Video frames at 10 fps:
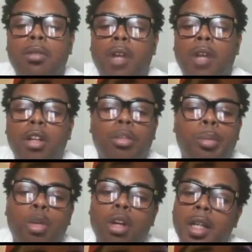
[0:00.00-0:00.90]

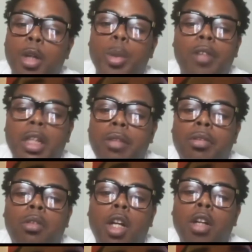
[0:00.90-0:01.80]
Rosemore because we really
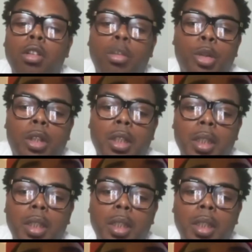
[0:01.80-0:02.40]
from Rosemore.